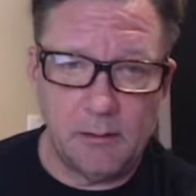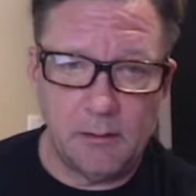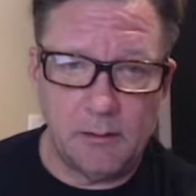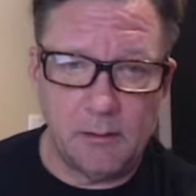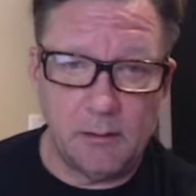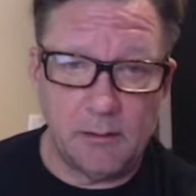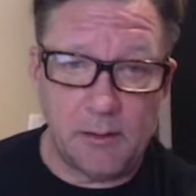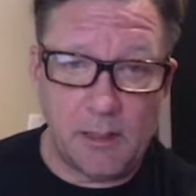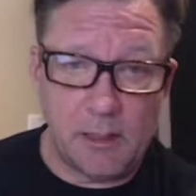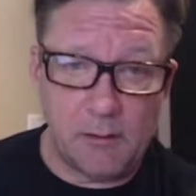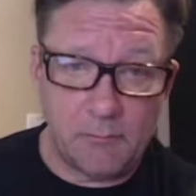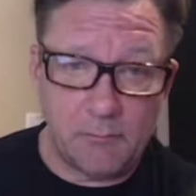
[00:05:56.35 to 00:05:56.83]

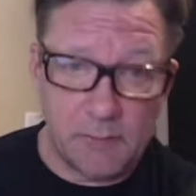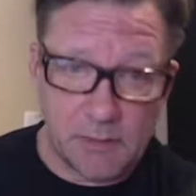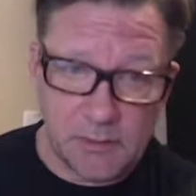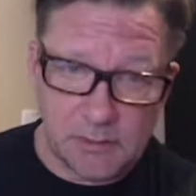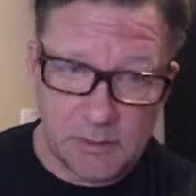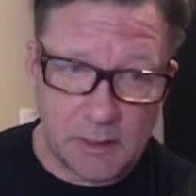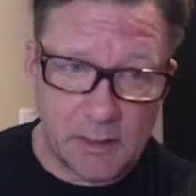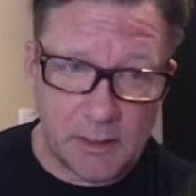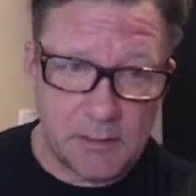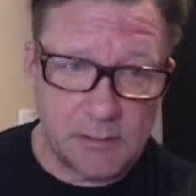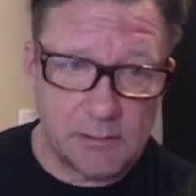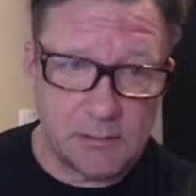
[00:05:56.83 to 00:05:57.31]
That
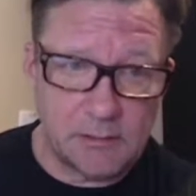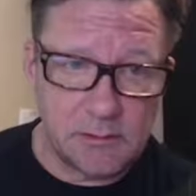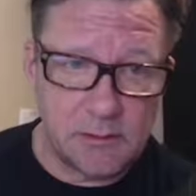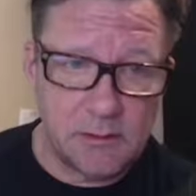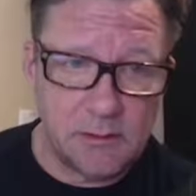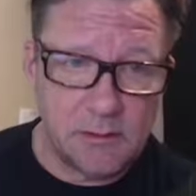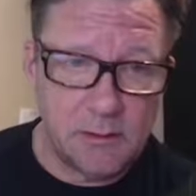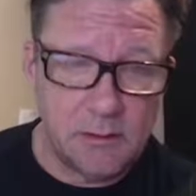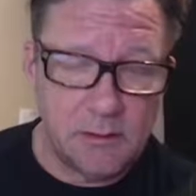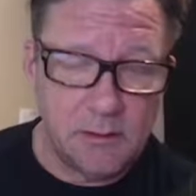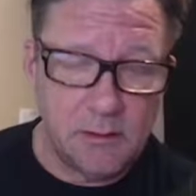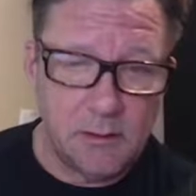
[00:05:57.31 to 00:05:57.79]
resides
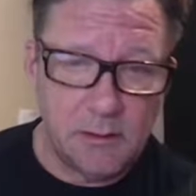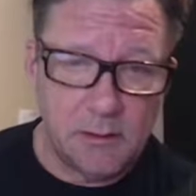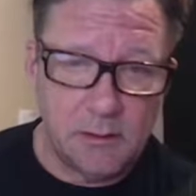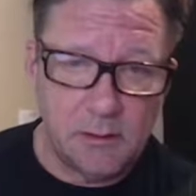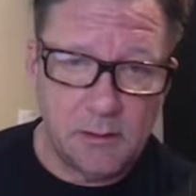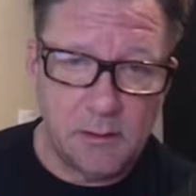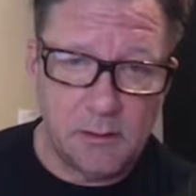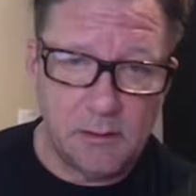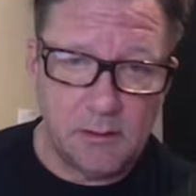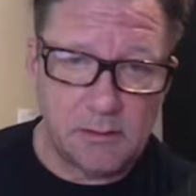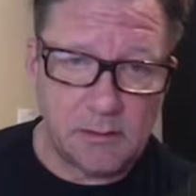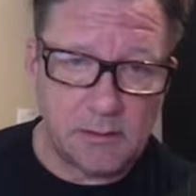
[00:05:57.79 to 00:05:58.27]

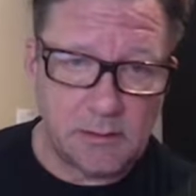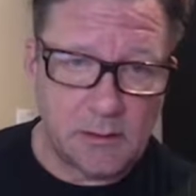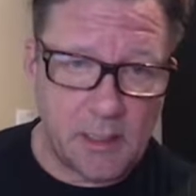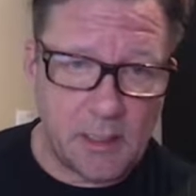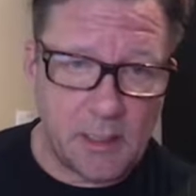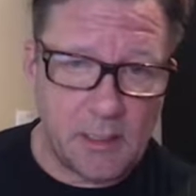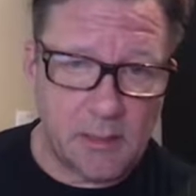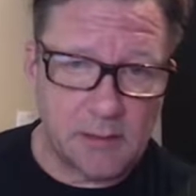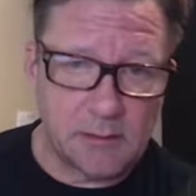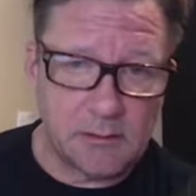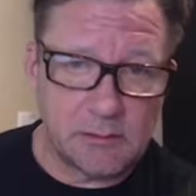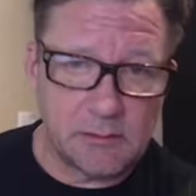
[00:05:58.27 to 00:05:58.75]
in the
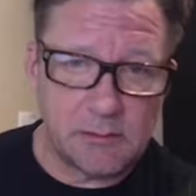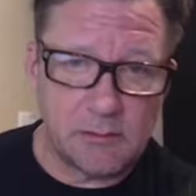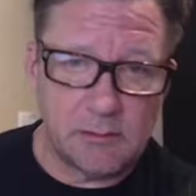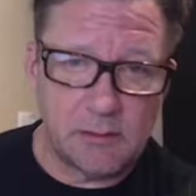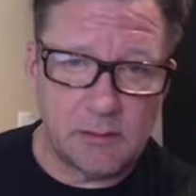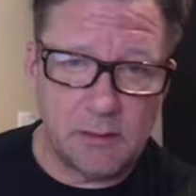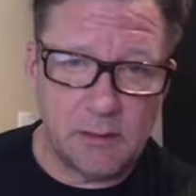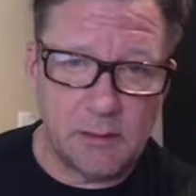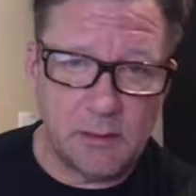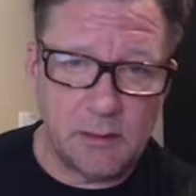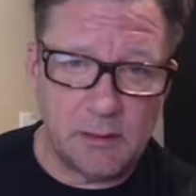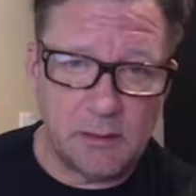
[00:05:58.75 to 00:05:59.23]
status
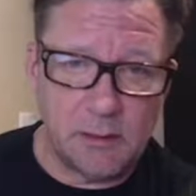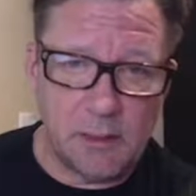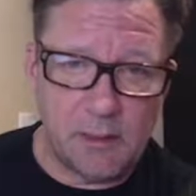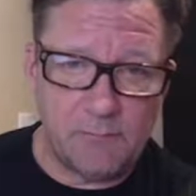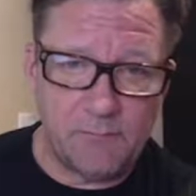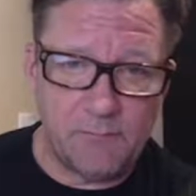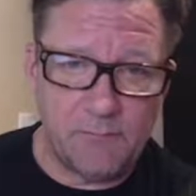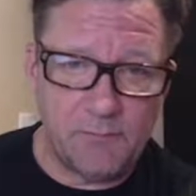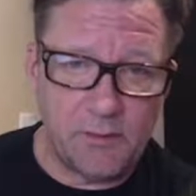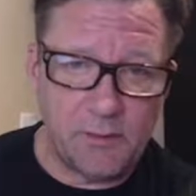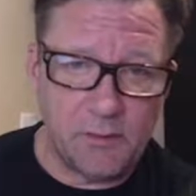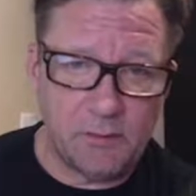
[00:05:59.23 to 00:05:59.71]
in
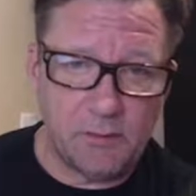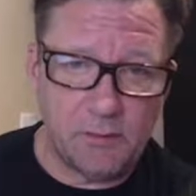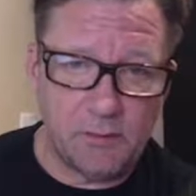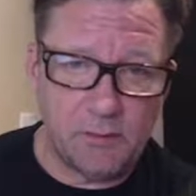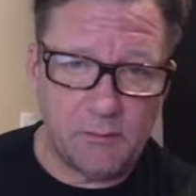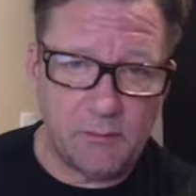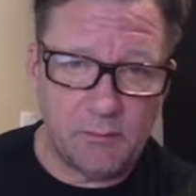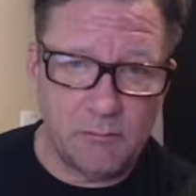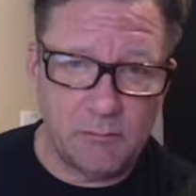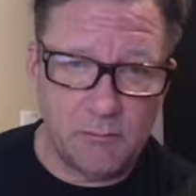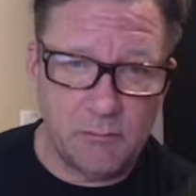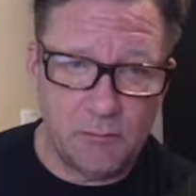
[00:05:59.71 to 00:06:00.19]
that
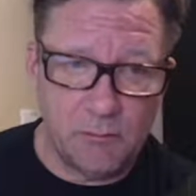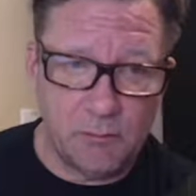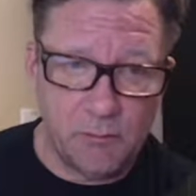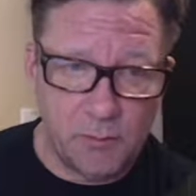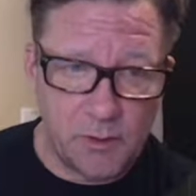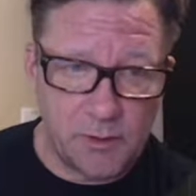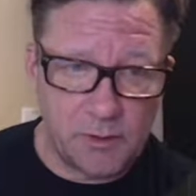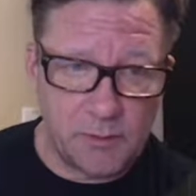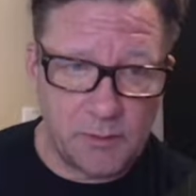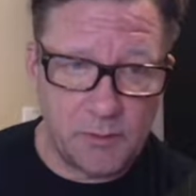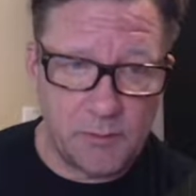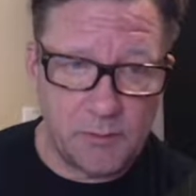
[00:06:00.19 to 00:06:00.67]
field
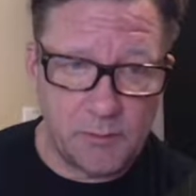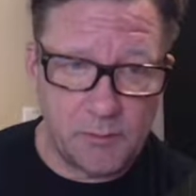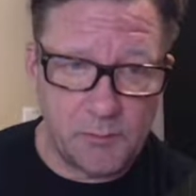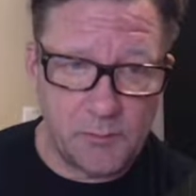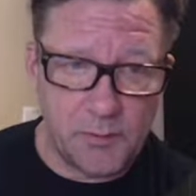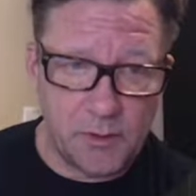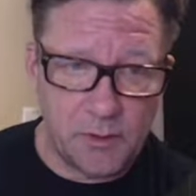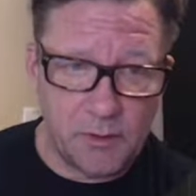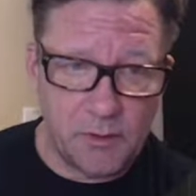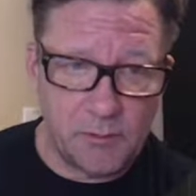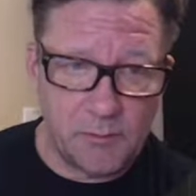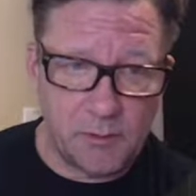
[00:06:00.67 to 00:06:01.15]
with the
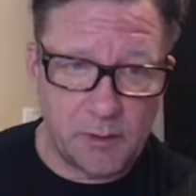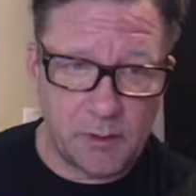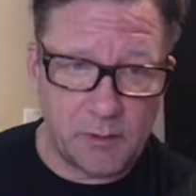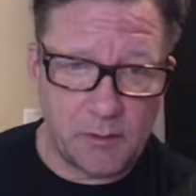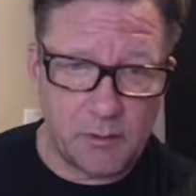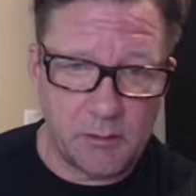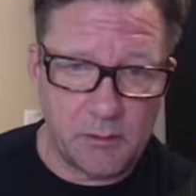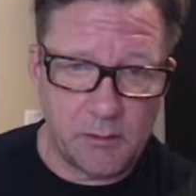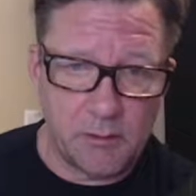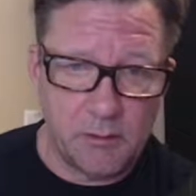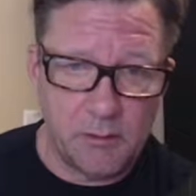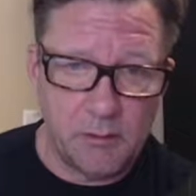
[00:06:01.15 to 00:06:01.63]
parent
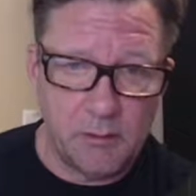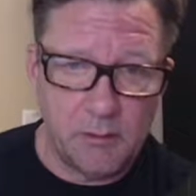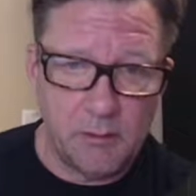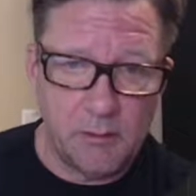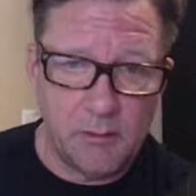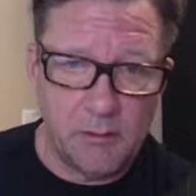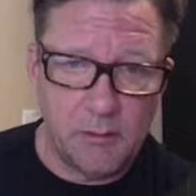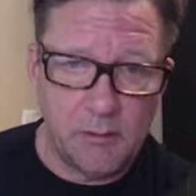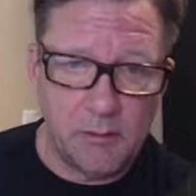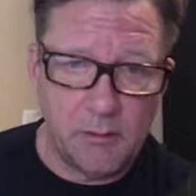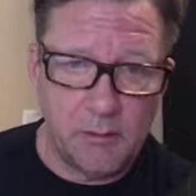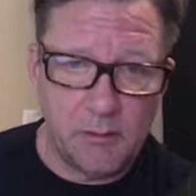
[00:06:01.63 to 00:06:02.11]
record,
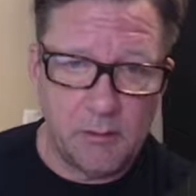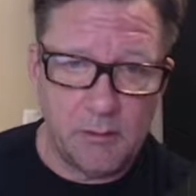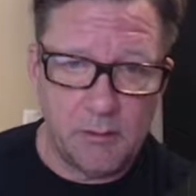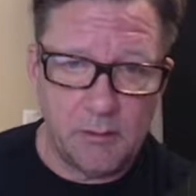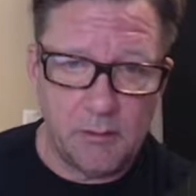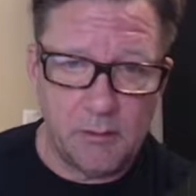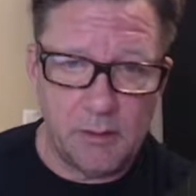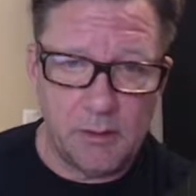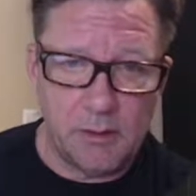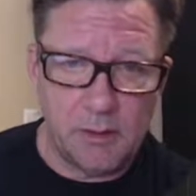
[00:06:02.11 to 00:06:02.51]
the